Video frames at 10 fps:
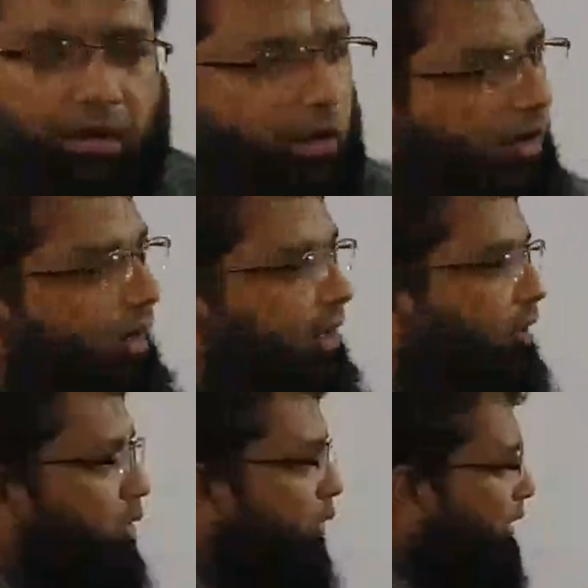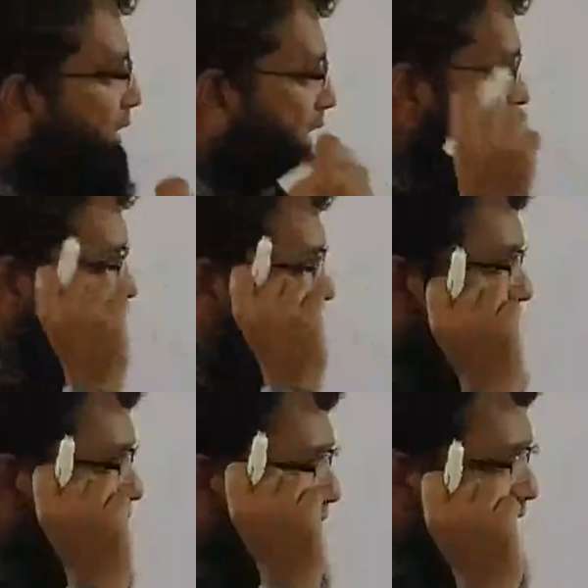what
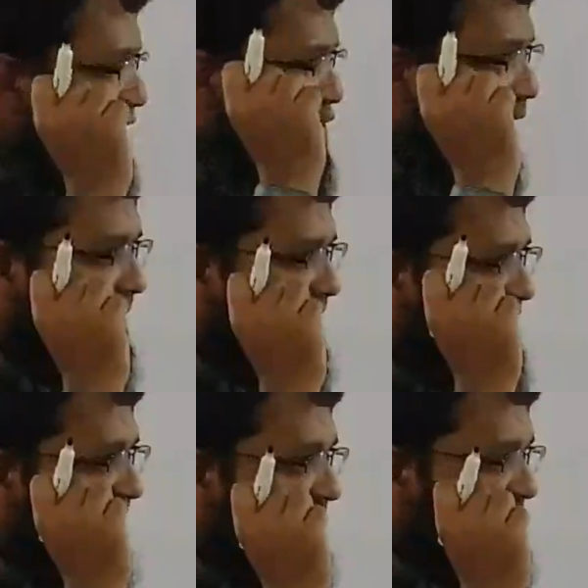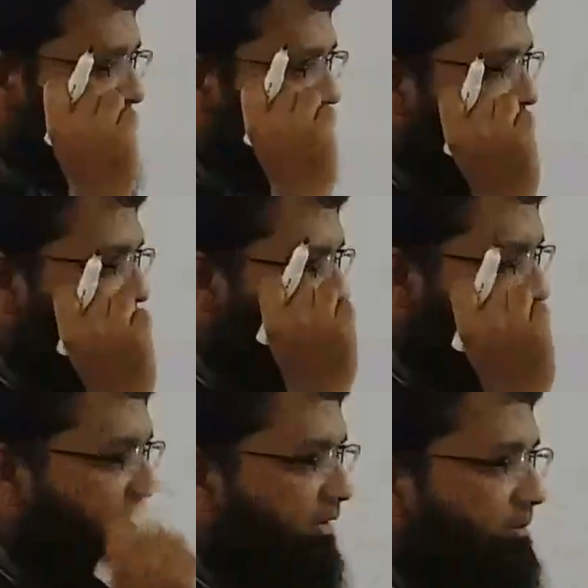are the common effects of
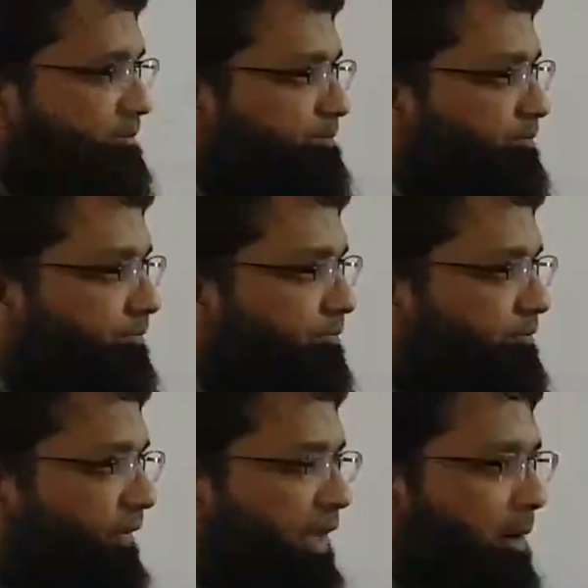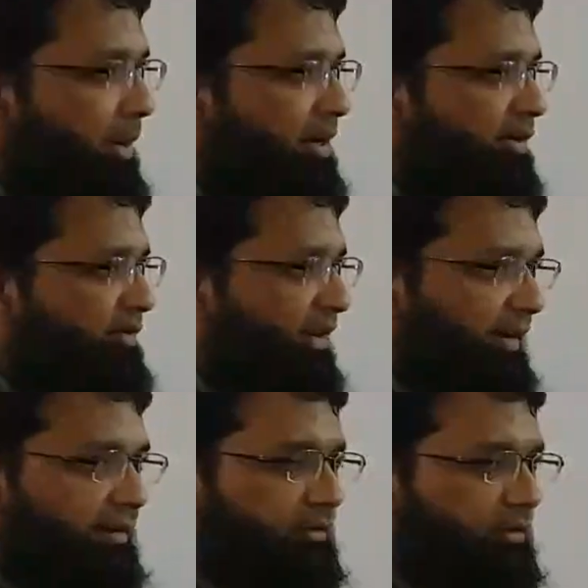a
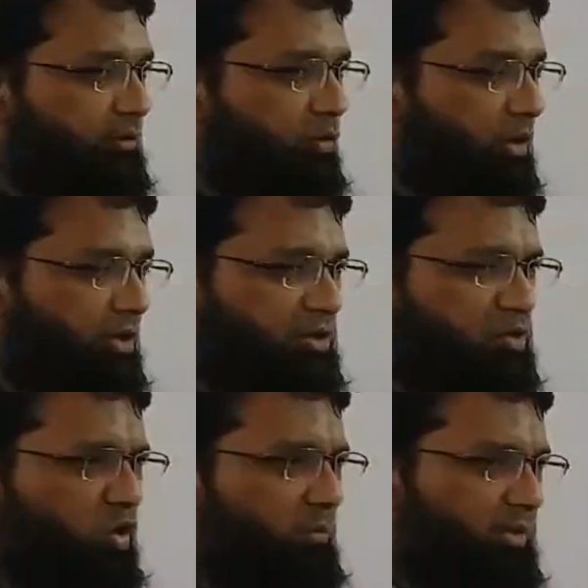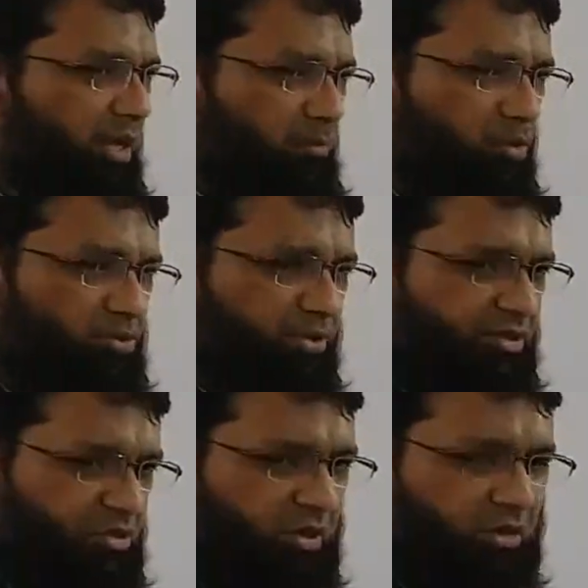battlefield? What are the common emotions
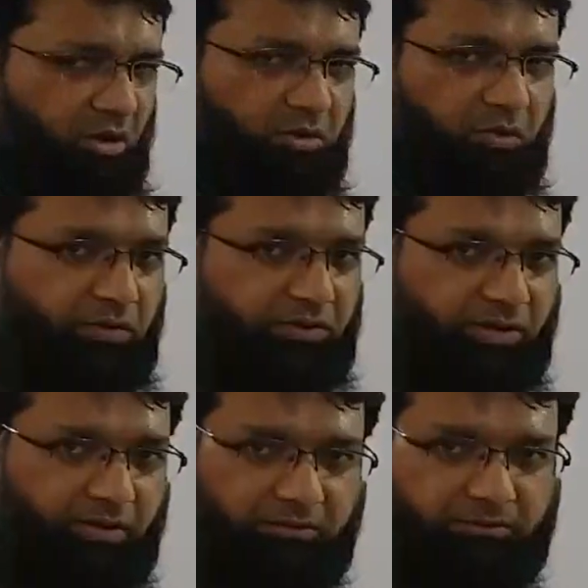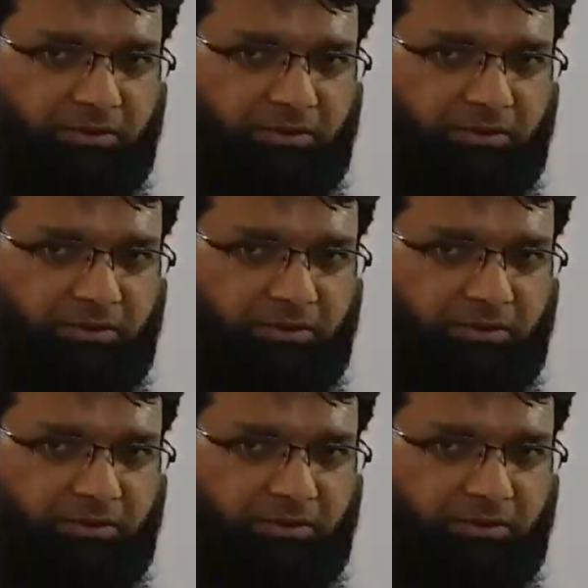going on over there?